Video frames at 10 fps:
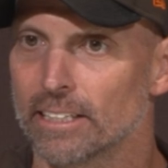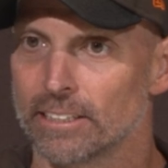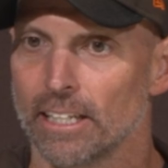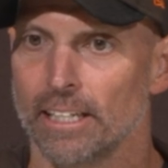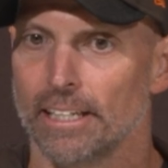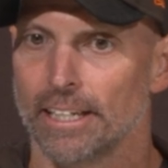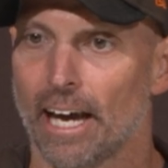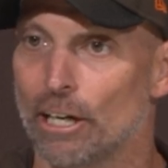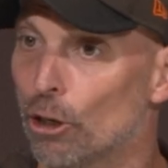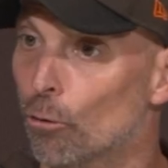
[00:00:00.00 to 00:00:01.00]
is
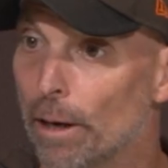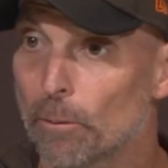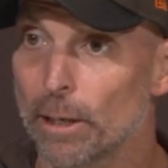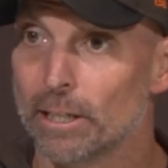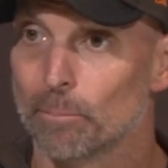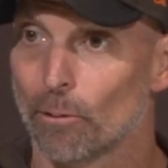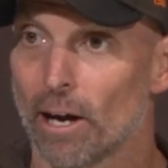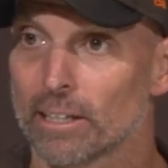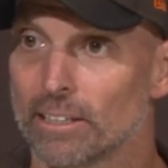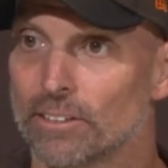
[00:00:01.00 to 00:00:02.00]
had a great week of
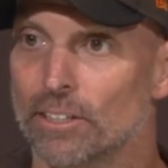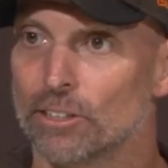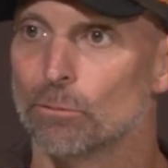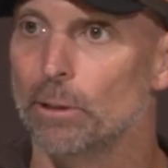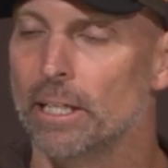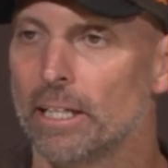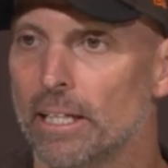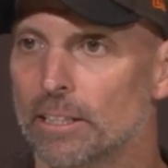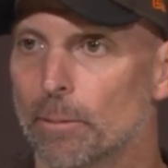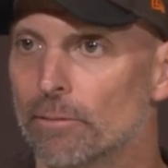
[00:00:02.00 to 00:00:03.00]
practice this week.
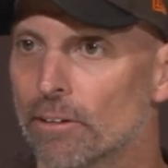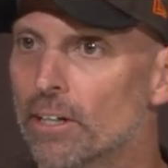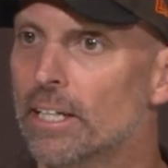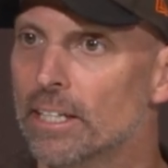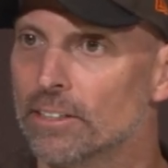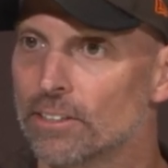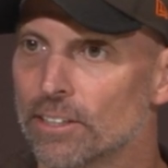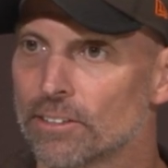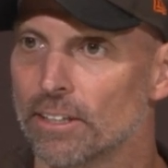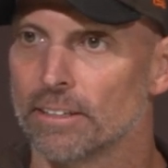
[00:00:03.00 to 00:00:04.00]
He's been very
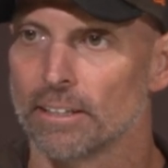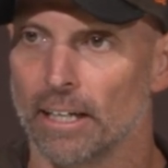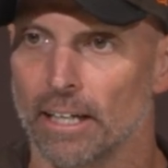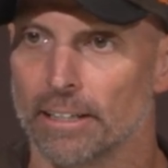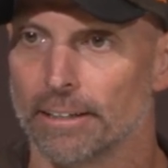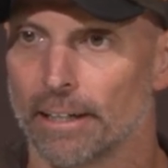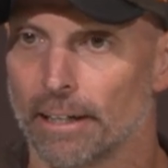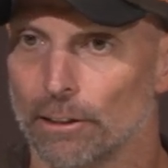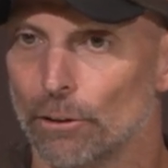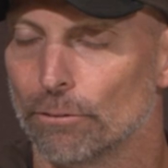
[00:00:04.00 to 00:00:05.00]
consistent, and I,
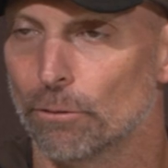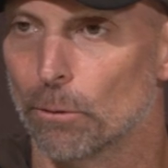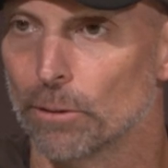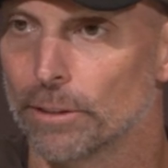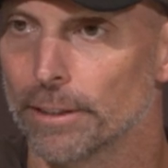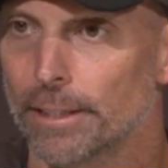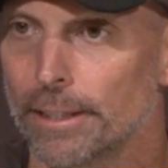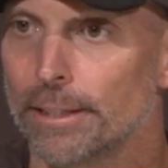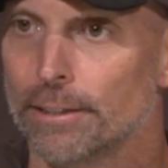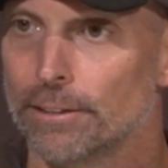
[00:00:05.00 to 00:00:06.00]
I look forward to,
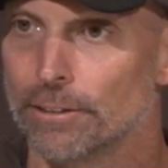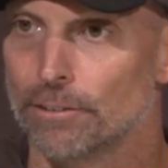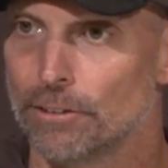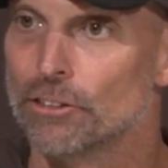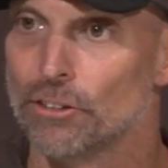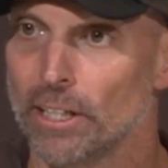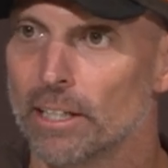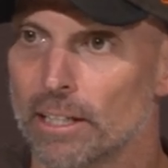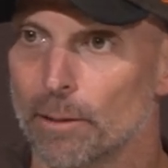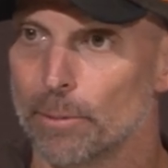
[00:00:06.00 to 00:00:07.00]
to, to,
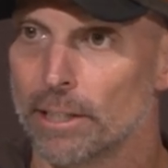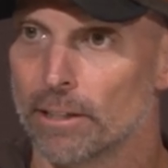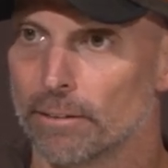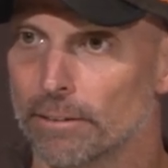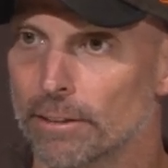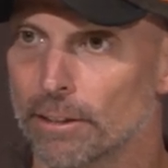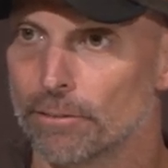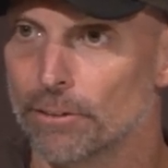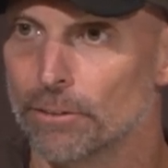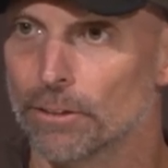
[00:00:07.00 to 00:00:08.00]
seeing him here in the near
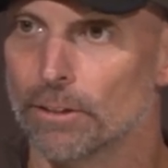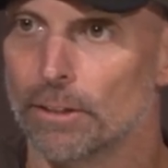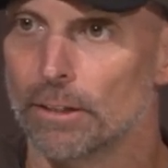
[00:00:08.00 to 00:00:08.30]
future.